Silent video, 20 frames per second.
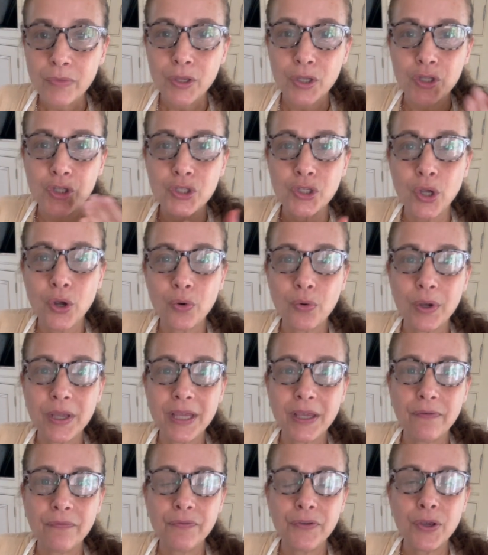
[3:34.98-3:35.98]
So
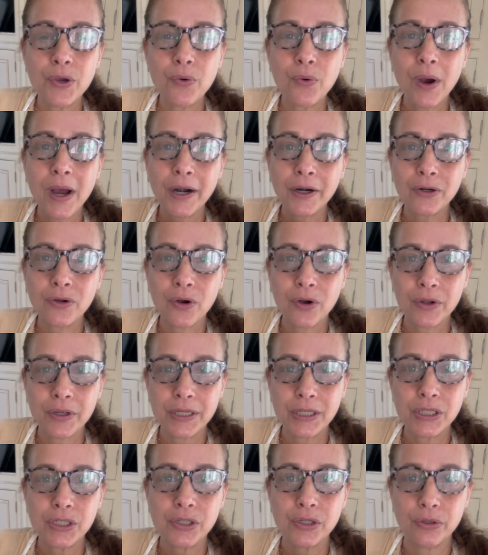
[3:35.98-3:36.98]
if you are
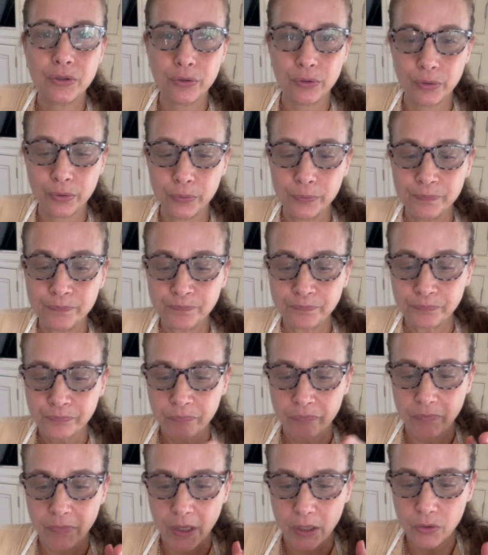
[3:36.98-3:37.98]
going to
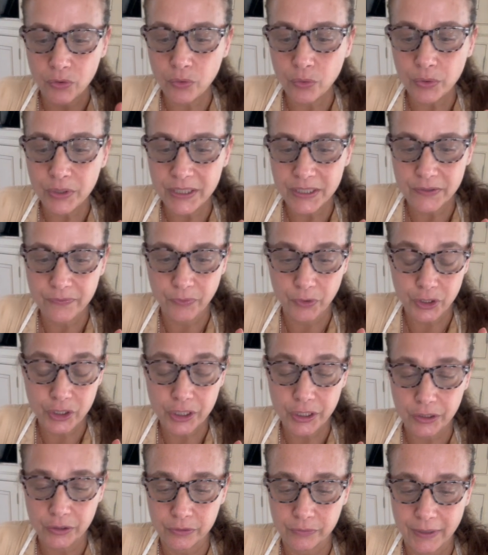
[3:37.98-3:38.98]
do this for
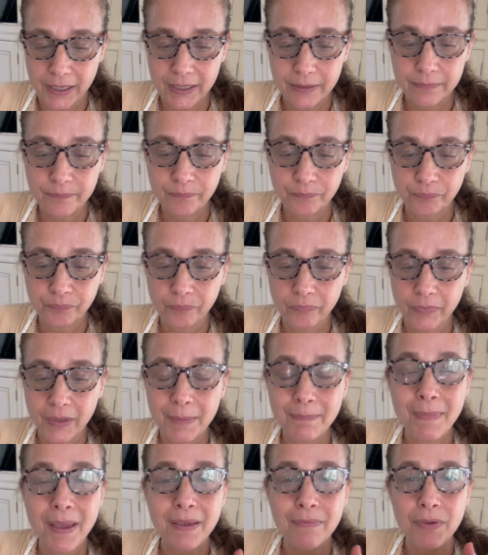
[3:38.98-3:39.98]
children,
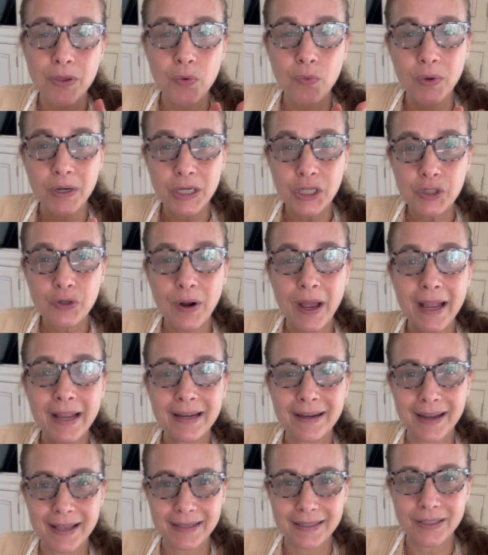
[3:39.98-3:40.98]
maybe you want to try
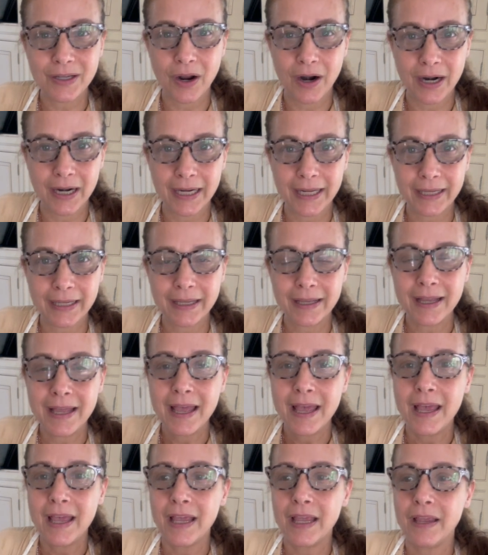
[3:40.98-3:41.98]
less garlic.
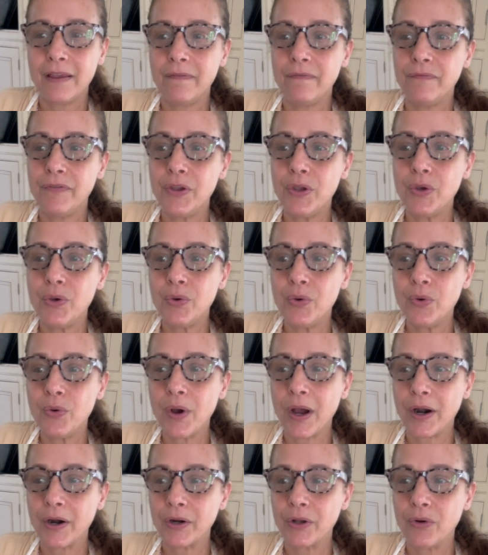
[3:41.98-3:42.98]
If you
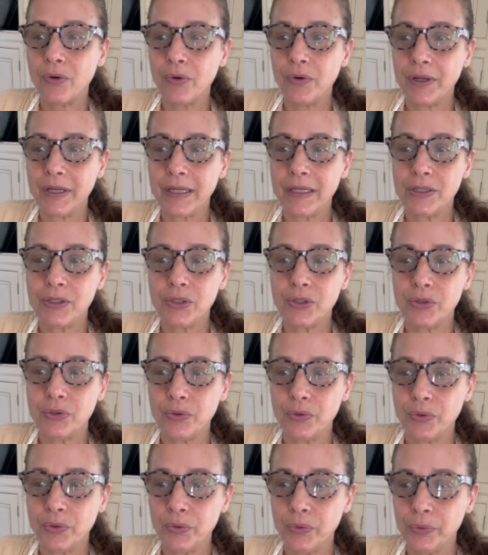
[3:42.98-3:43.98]
are going
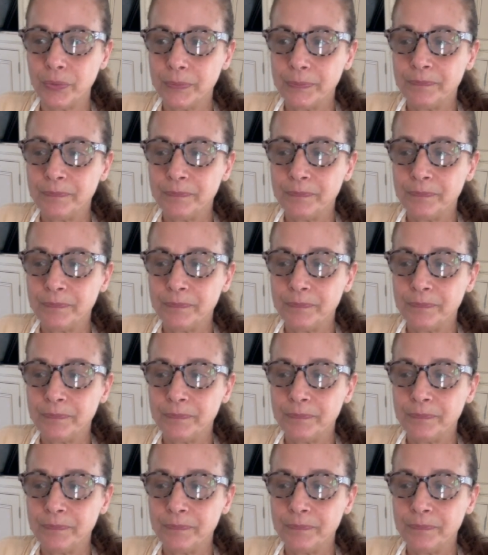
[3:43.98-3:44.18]
to,